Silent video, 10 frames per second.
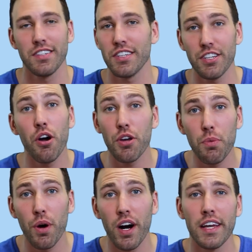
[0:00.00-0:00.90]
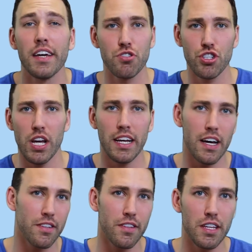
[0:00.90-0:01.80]
You know you want it. Check
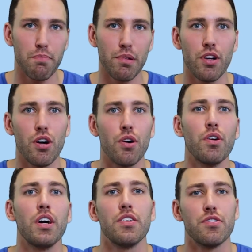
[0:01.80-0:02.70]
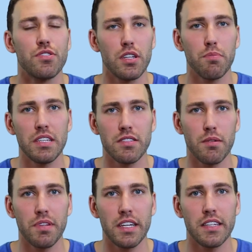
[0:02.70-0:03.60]
on the link below. There's gonna be
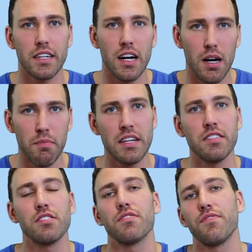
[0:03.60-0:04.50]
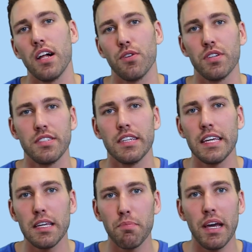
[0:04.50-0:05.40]
something in the comments to follow it to
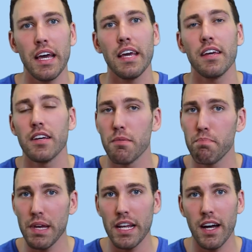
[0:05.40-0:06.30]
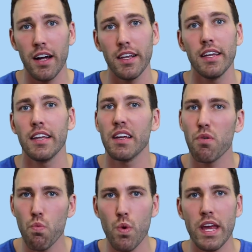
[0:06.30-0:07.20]
eBay, bid on it,
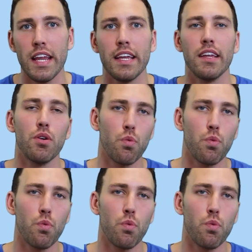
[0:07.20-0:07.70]
win it.